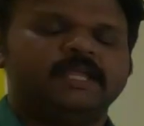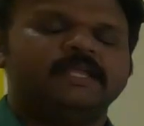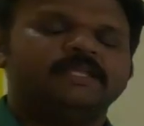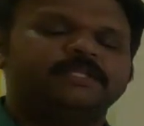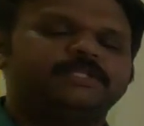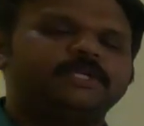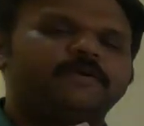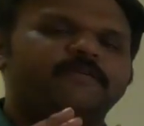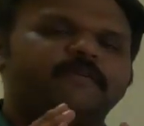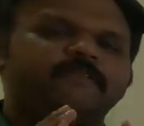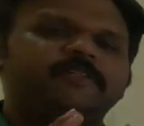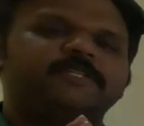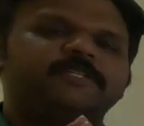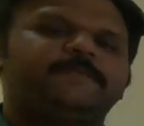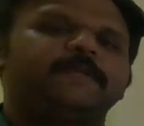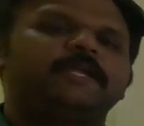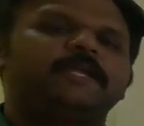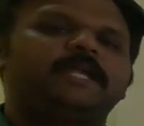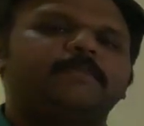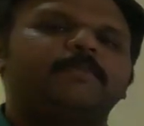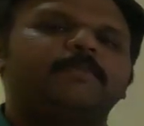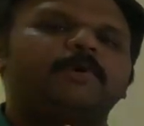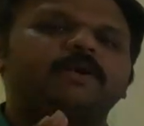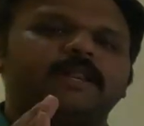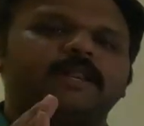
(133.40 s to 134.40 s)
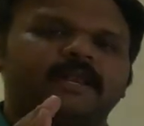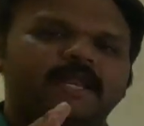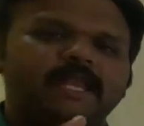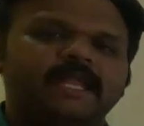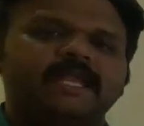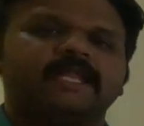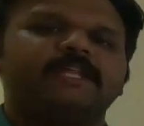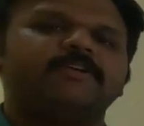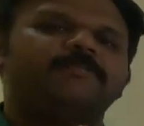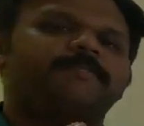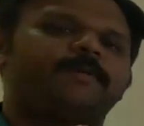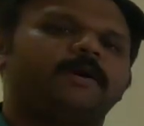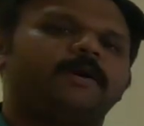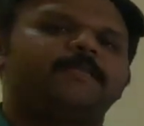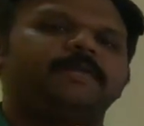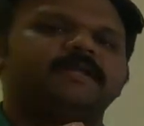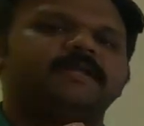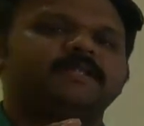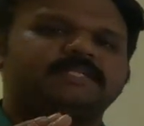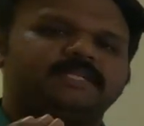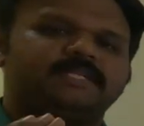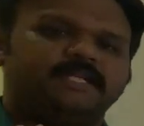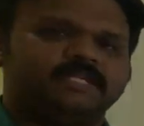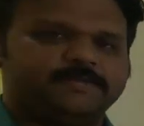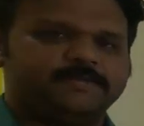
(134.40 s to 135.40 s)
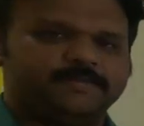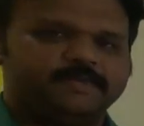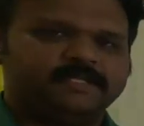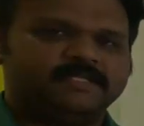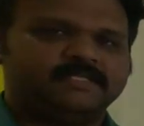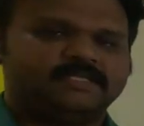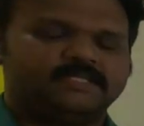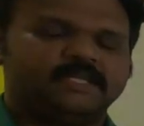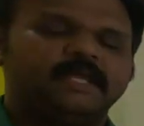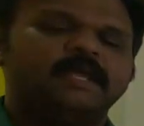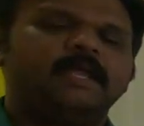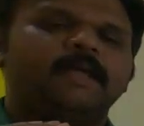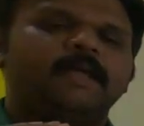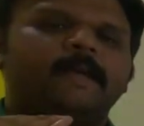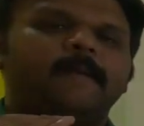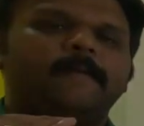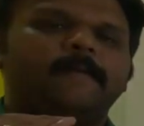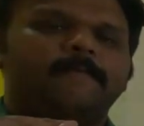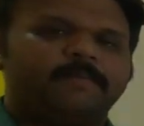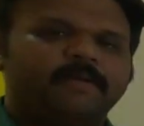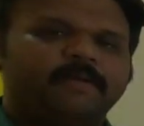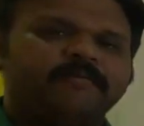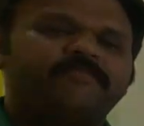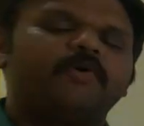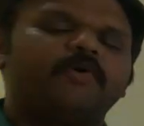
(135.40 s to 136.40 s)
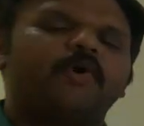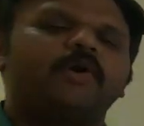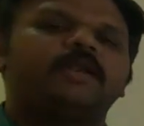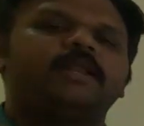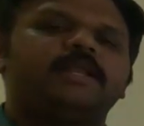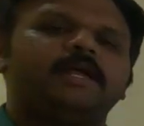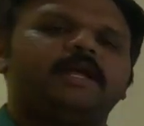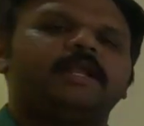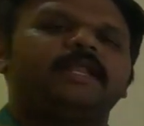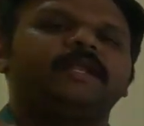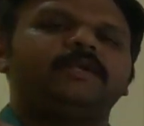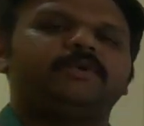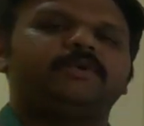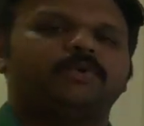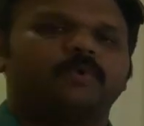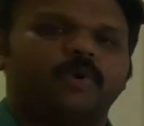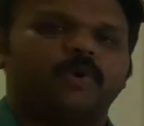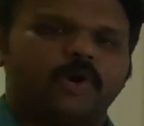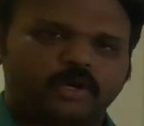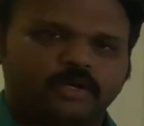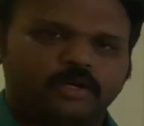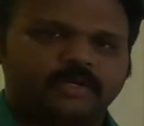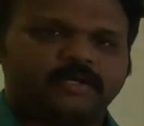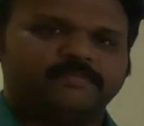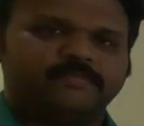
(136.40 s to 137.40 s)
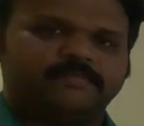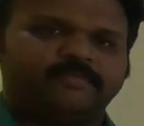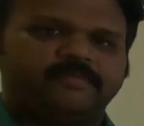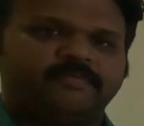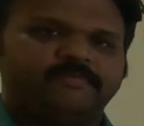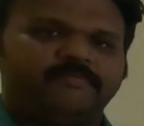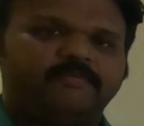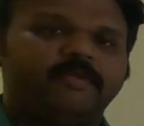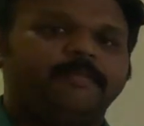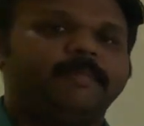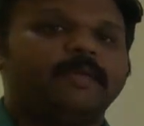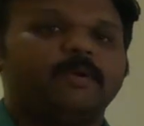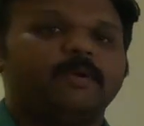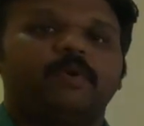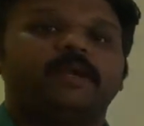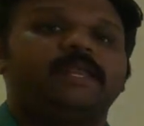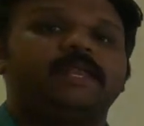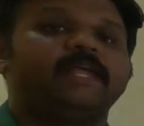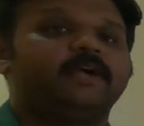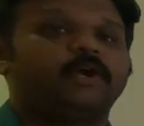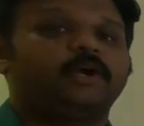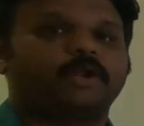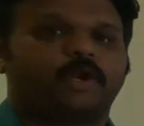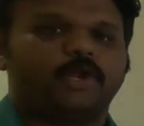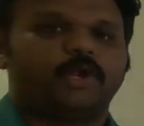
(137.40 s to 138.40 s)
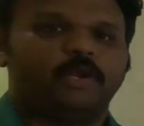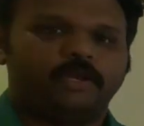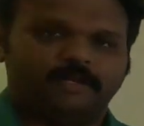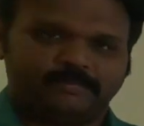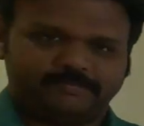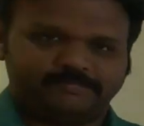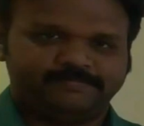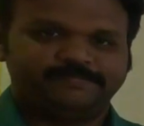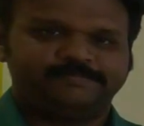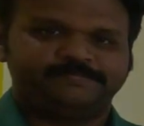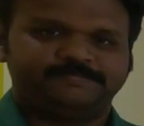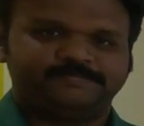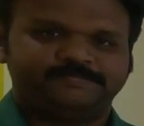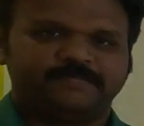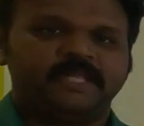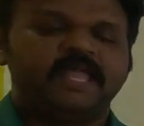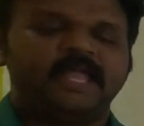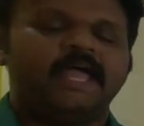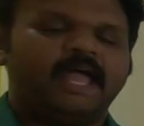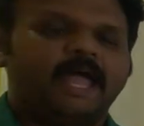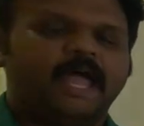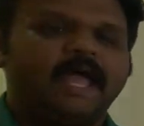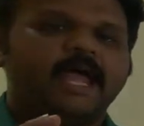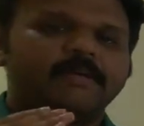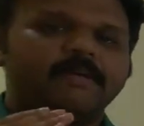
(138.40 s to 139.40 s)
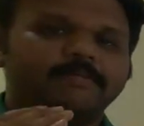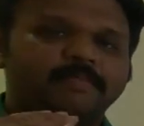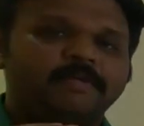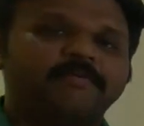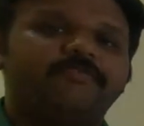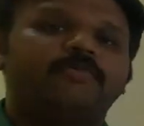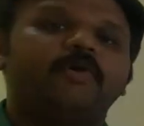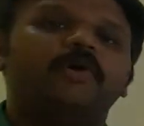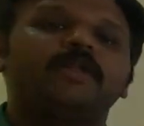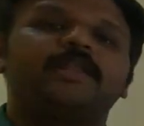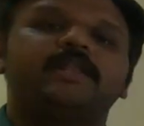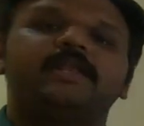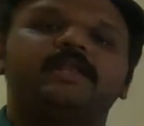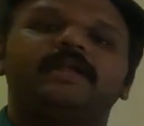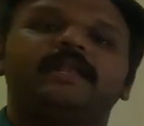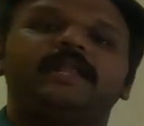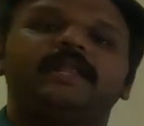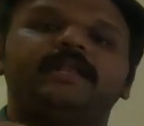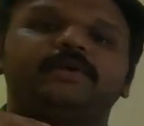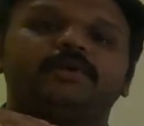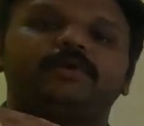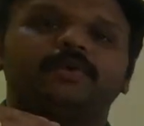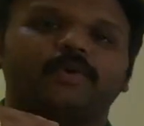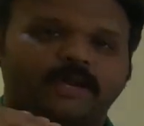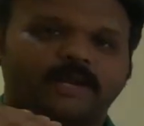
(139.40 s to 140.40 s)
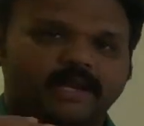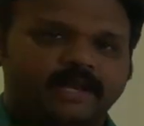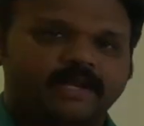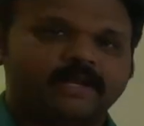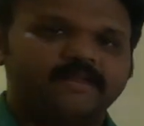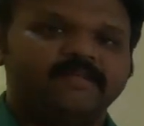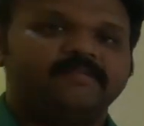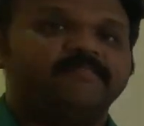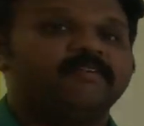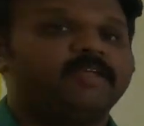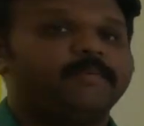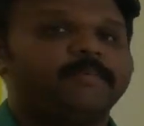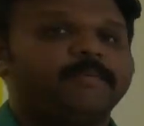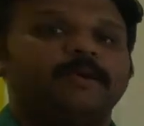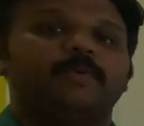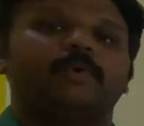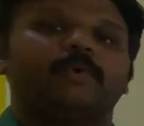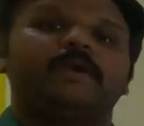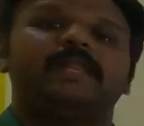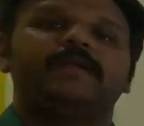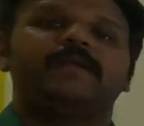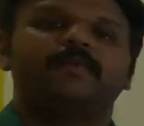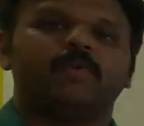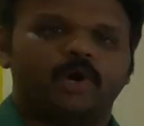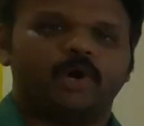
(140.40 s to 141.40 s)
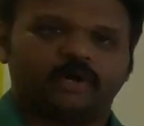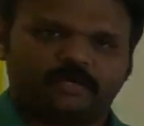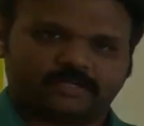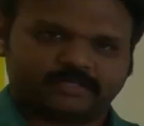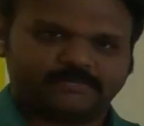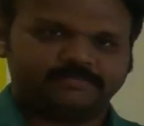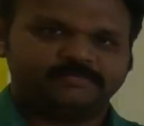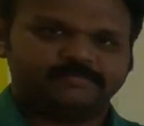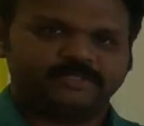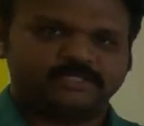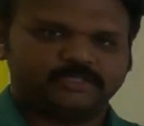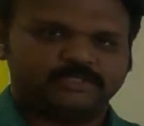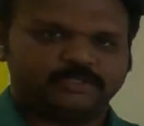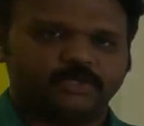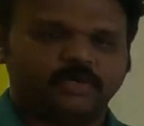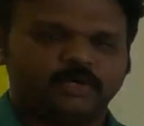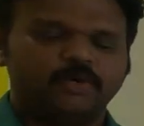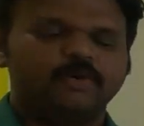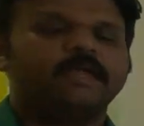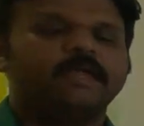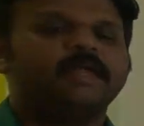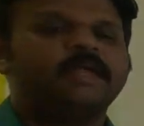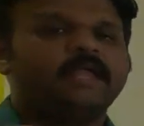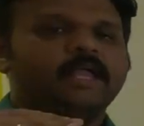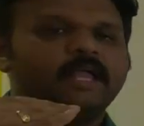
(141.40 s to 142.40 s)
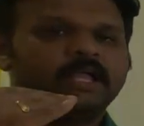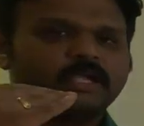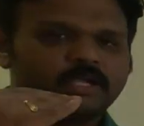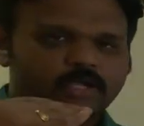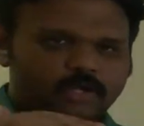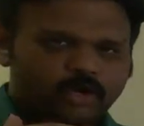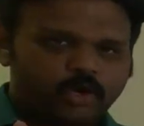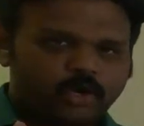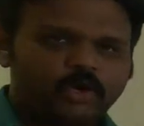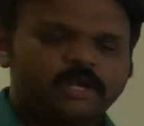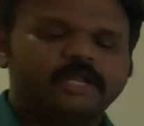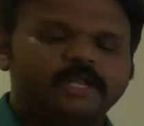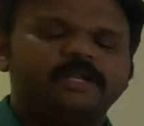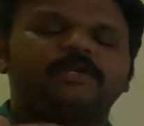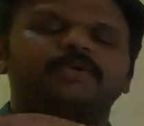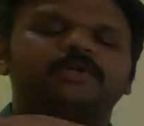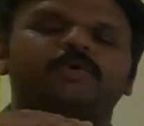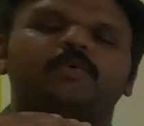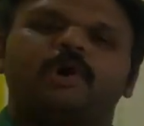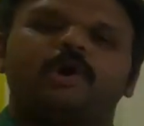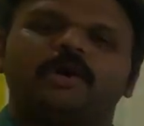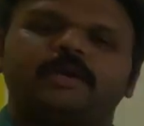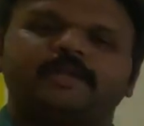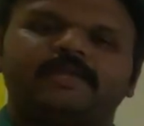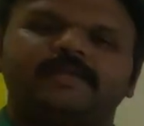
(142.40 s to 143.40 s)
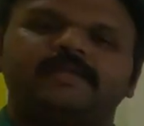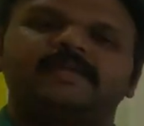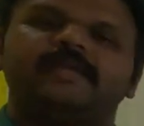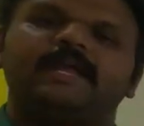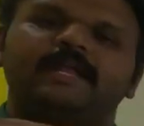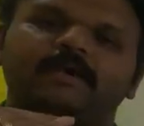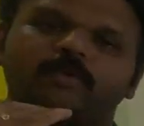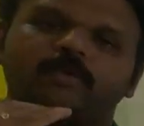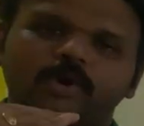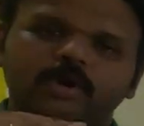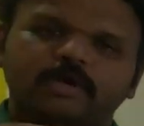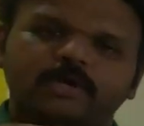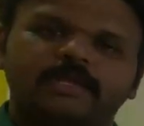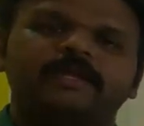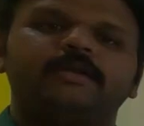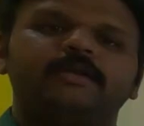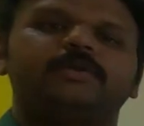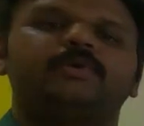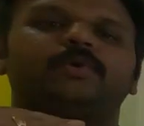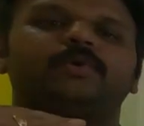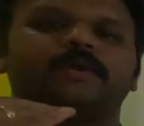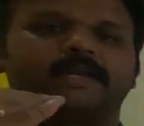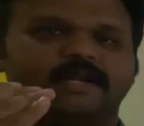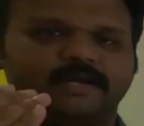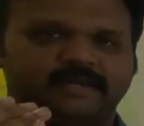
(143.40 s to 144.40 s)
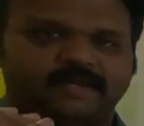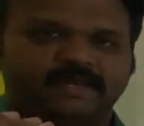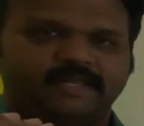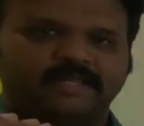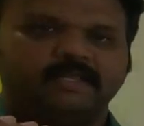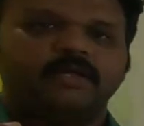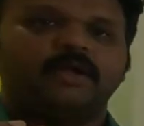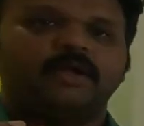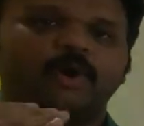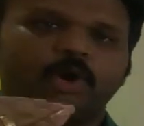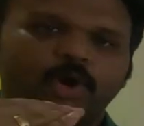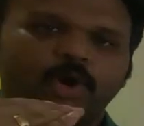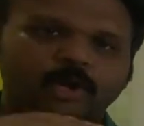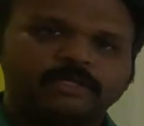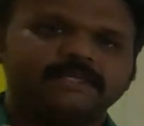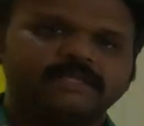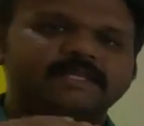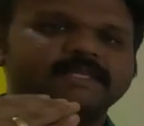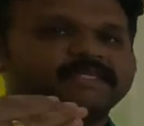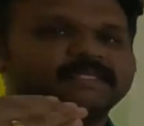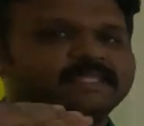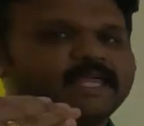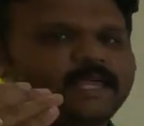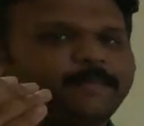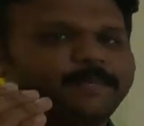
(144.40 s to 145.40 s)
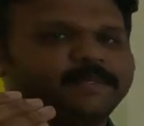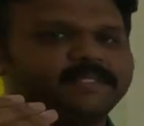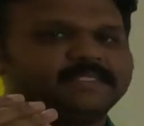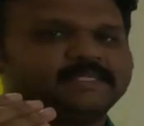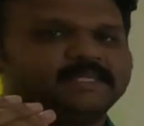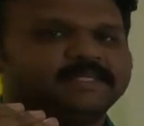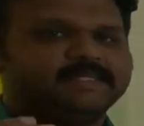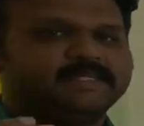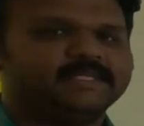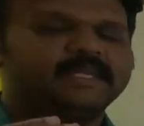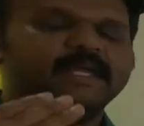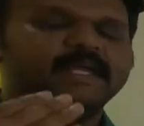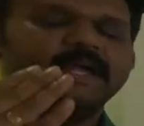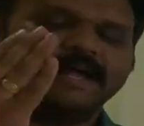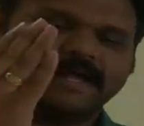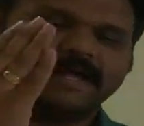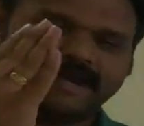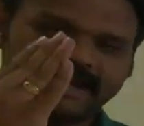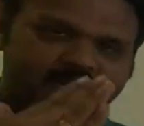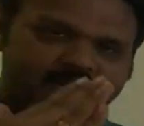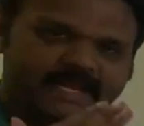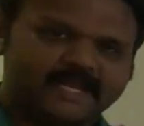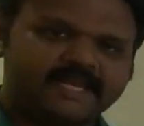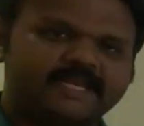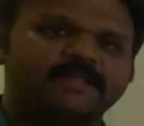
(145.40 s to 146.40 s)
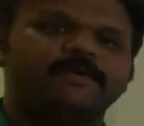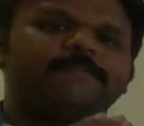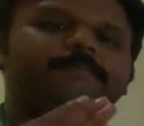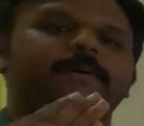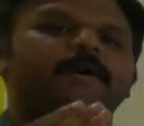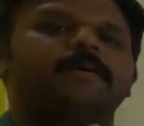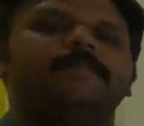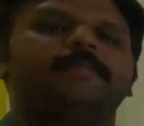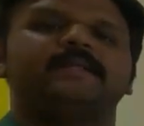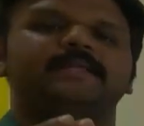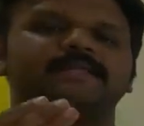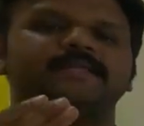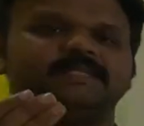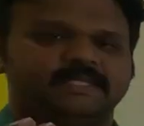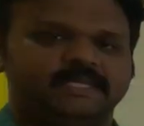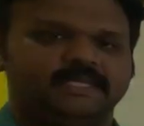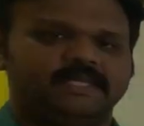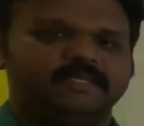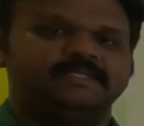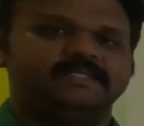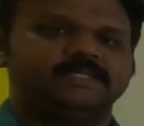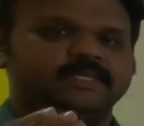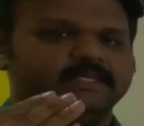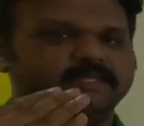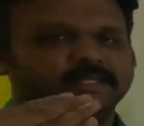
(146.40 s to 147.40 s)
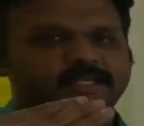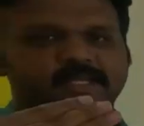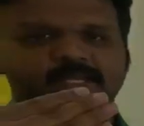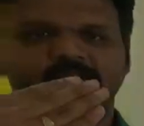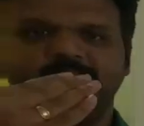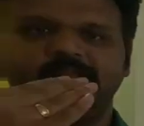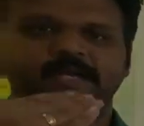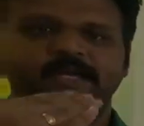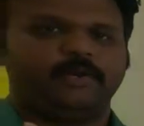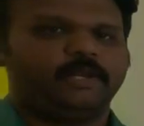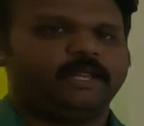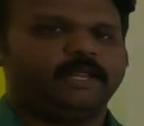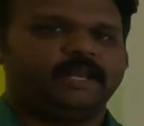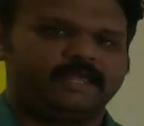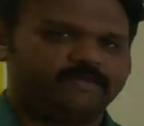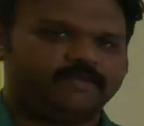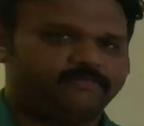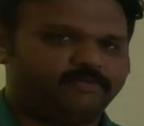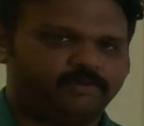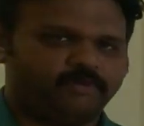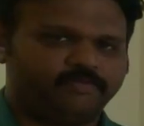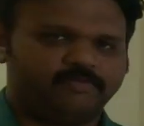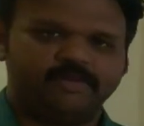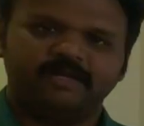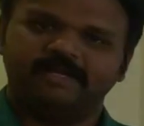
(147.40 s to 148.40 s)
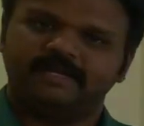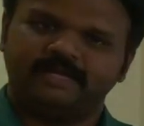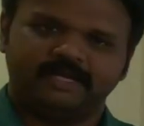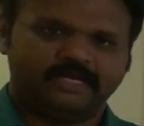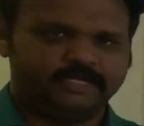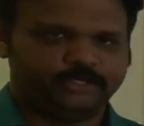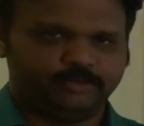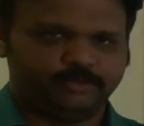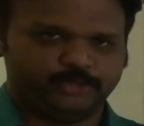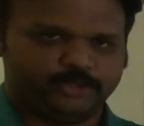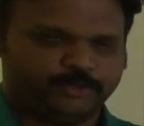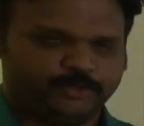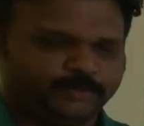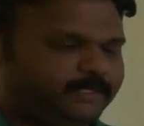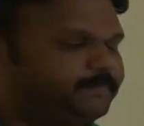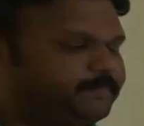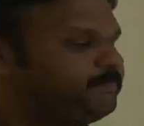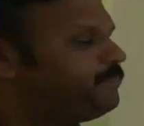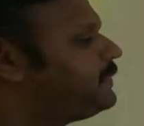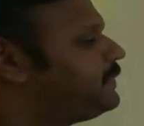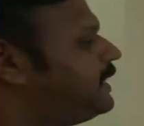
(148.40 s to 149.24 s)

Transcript: So when we speak about relative permanent change means before learning to walk, we may only crawl, and before learning to run, we may only walk. So crawling to walking and walking to running, all these happens as a relative permanent change in the day-to-day life of an individual.